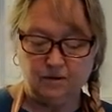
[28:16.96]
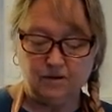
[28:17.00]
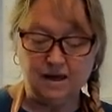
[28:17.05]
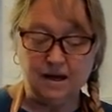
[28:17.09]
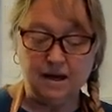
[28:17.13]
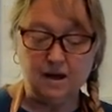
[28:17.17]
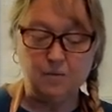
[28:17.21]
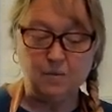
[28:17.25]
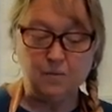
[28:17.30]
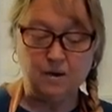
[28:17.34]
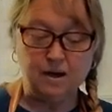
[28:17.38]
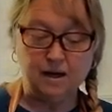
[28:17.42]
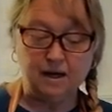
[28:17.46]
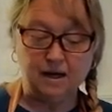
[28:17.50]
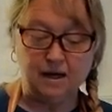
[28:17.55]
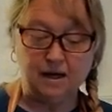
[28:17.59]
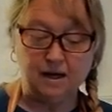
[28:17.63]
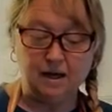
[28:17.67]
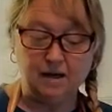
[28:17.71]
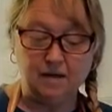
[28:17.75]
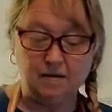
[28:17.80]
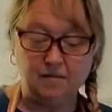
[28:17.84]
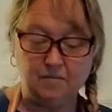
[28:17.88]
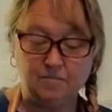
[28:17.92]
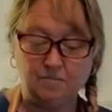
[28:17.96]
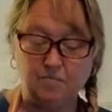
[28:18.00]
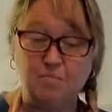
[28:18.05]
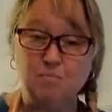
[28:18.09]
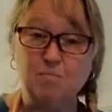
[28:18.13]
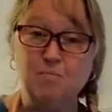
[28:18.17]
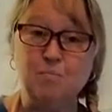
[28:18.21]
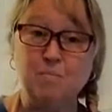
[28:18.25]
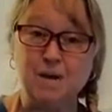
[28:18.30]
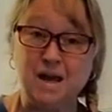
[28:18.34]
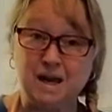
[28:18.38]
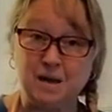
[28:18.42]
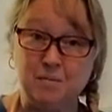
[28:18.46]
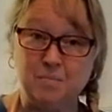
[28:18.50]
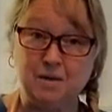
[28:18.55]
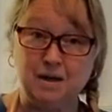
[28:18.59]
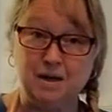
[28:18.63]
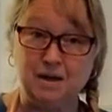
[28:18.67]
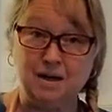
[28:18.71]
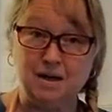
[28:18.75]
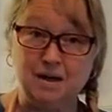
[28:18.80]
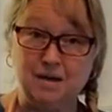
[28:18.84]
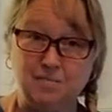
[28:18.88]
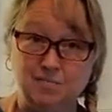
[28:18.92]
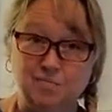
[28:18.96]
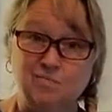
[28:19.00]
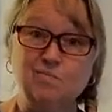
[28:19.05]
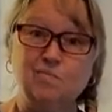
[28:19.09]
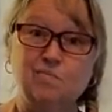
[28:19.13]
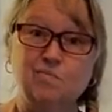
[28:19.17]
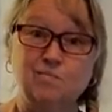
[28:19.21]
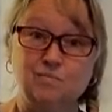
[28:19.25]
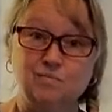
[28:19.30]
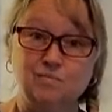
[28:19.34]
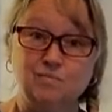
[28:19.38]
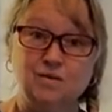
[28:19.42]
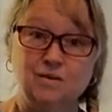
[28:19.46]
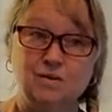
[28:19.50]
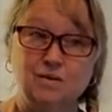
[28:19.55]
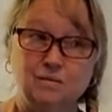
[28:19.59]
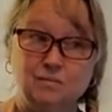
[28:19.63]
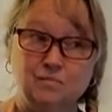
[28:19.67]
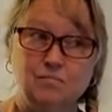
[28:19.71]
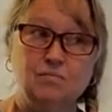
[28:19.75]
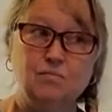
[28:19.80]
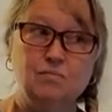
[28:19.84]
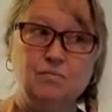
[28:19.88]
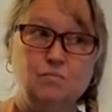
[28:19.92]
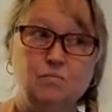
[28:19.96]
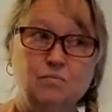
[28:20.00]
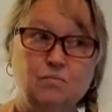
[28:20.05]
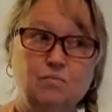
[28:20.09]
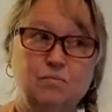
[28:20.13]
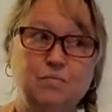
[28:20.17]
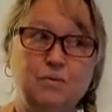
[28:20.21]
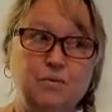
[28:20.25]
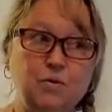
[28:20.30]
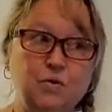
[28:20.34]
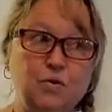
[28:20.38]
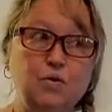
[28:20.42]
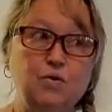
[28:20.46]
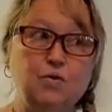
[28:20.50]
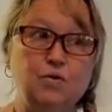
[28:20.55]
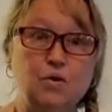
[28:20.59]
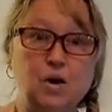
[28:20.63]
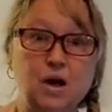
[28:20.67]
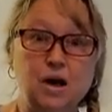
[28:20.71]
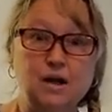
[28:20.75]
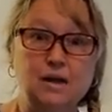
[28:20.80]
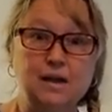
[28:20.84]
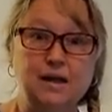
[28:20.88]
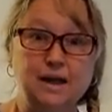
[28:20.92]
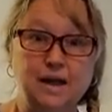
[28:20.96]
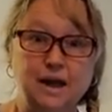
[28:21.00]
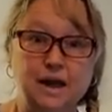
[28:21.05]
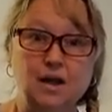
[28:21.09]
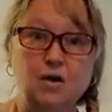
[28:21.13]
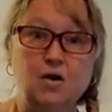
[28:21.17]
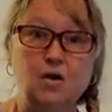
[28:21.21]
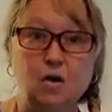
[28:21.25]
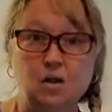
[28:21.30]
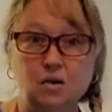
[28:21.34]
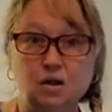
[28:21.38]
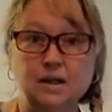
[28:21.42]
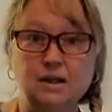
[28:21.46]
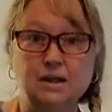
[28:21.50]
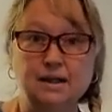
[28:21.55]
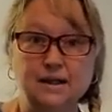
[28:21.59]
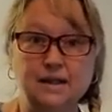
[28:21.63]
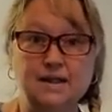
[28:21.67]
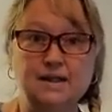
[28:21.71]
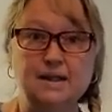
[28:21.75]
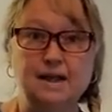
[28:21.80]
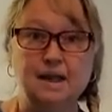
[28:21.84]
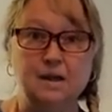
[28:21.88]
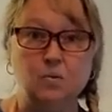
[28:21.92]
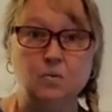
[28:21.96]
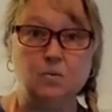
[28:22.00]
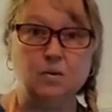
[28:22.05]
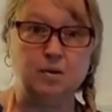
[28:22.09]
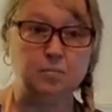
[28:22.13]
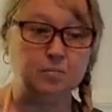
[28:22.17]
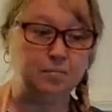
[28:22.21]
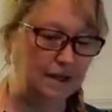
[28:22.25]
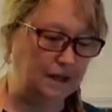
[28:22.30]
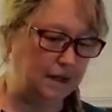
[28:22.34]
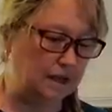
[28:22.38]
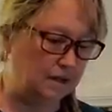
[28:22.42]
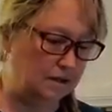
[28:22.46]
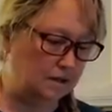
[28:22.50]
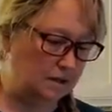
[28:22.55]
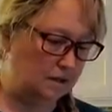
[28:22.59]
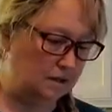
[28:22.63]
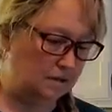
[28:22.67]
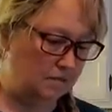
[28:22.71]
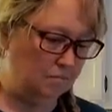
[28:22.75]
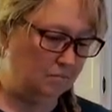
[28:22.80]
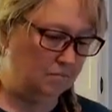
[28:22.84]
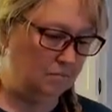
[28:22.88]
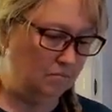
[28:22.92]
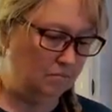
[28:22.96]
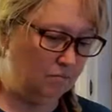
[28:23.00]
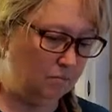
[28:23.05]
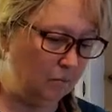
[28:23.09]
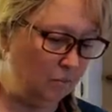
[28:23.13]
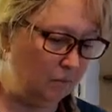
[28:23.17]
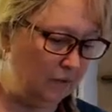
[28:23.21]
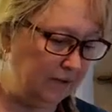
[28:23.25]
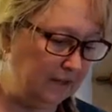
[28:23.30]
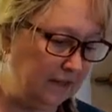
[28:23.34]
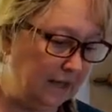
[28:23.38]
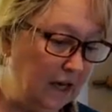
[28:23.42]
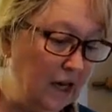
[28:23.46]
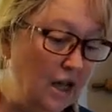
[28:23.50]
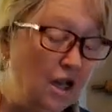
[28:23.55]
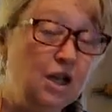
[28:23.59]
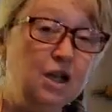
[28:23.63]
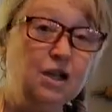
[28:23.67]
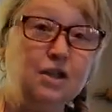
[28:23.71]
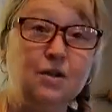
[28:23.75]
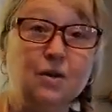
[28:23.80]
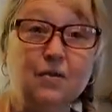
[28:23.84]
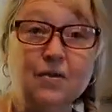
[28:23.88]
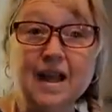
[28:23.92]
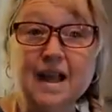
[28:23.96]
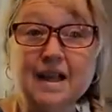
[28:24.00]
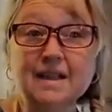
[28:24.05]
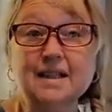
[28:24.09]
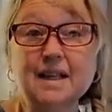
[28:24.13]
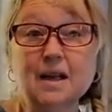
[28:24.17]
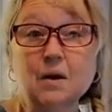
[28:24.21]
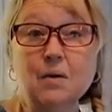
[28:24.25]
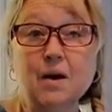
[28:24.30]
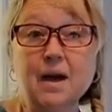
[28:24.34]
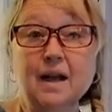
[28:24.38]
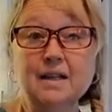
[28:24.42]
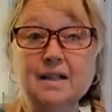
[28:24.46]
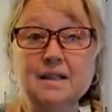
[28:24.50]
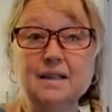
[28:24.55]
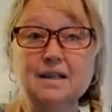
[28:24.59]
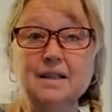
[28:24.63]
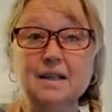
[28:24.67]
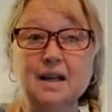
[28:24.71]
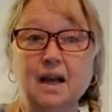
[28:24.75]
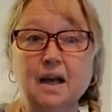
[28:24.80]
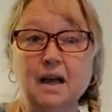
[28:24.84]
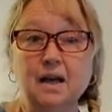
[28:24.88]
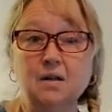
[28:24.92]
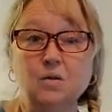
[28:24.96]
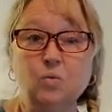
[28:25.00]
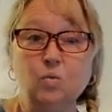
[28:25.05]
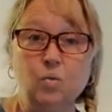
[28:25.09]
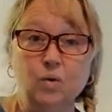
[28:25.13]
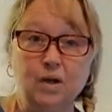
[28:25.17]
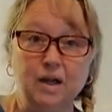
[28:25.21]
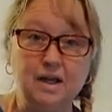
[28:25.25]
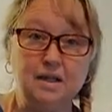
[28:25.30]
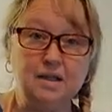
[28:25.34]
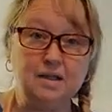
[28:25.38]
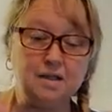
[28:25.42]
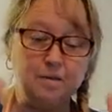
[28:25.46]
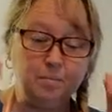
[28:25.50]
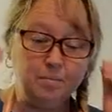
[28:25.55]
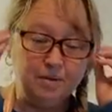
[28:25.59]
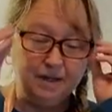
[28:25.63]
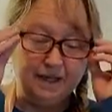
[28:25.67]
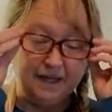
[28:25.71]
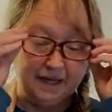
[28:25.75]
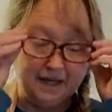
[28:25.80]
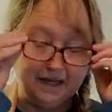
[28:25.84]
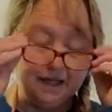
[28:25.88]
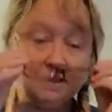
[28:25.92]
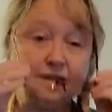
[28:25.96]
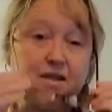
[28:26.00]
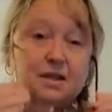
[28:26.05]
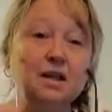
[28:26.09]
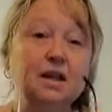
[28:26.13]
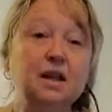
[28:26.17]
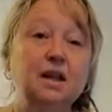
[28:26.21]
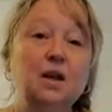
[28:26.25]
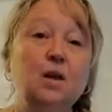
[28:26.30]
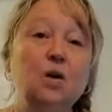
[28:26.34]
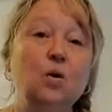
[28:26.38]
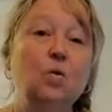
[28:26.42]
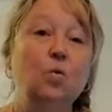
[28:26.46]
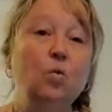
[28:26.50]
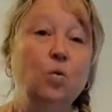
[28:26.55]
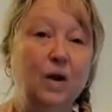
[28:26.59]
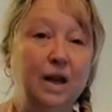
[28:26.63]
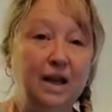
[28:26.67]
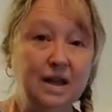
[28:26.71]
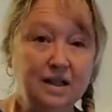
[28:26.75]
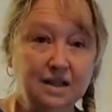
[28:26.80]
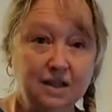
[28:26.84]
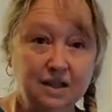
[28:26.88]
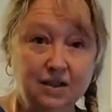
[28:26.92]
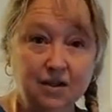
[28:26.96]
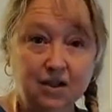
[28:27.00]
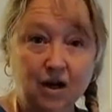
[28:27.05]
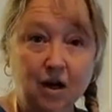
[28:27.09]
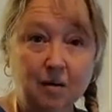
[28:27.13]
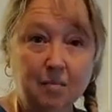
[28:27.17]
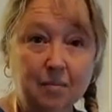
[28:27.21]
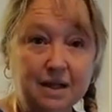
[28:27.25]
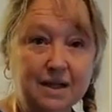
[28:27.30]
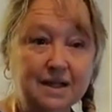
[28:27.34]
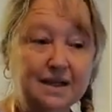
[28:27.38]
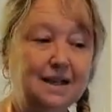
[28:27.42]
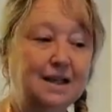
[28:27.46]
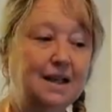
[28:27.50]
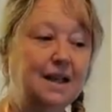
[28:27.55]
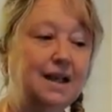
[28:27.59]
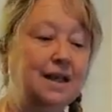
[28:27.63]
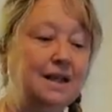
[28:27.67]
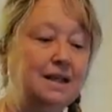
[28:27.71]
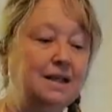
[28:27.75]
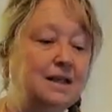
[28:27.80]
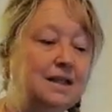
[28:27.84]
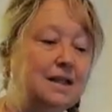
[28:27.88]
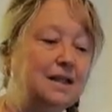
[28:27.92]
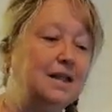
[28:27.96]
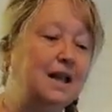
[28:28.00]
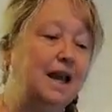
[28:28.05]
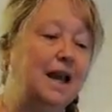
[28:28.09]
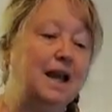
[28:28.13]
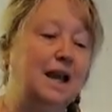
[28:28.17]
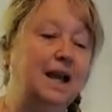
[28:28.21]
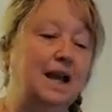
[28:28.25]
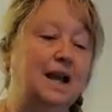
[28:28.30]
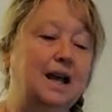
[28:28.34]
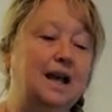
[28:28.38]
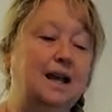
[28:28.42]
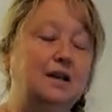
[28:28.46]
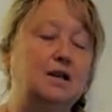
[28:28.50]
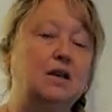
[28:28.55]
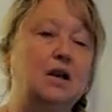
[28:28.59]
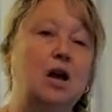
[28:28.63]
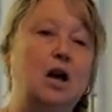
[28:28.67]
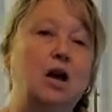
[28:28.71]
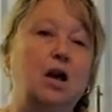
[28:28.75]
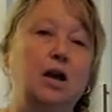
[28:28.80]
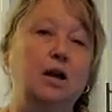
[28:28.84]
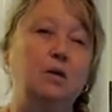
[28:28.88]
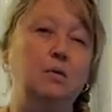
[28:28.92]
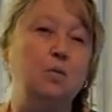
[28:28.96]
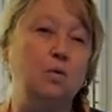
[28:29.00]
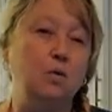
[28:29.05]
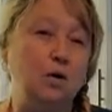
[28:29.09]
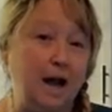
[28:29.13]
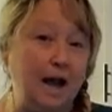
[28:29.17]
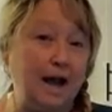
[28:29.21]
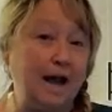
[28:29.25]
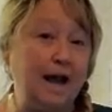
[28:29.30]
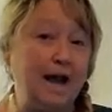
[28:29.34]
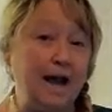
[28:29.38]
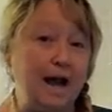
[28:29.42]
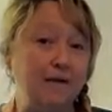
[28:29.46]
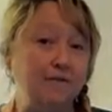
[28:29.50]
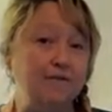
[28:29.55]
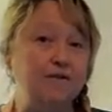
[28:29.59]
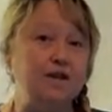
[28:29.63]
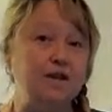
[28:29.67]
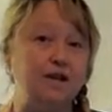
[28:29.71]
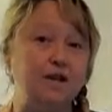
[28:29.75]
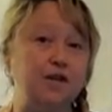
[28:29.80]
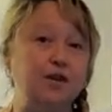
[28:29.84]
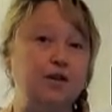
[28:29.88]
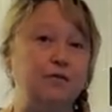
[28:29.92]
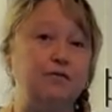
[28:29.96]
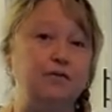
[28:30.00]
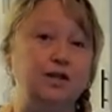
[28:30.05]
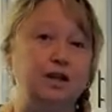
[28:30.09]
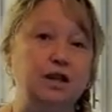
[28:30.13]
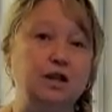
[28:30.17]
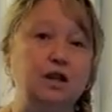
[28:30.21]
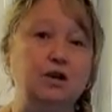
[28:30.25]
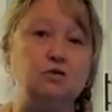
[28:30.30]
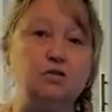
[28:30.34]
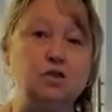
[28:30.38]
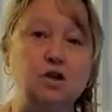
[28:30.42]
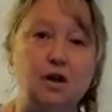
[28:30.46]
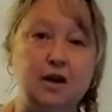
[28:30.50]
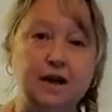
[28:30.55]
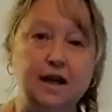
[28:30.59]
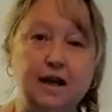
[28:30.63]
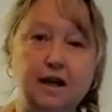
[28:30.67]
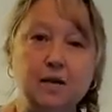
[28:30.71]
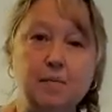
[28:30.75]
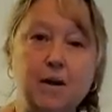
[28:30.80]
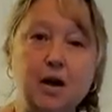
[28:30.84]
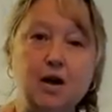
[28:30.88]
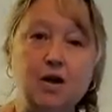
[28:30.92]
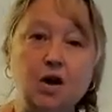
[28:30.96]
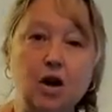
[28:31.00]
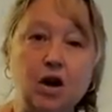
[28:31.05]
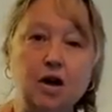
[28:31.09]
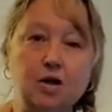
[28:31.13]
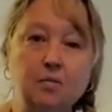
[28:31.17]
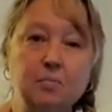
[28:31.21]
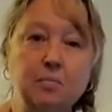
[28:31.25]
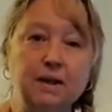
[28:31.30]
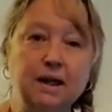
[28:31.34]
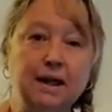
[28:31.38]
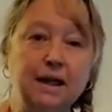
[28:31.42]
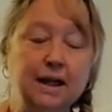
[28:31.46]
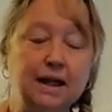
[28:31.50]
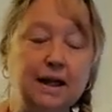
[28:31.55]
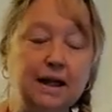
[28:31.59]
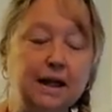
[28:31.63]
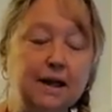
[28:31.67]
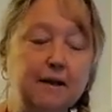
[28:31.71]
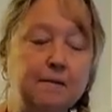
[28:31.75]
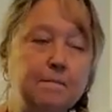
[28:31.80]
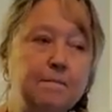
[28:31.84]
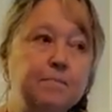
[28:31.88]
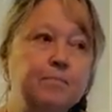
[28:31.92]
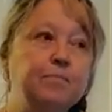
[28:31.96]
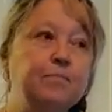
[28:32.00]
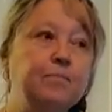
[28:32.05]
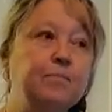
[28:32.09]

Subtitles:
that way, maybe through trial and error, I'll at least get one plant. But we'll see. So that's how I decide when to plant, when to start my seeds. And I have another video talking about garden planting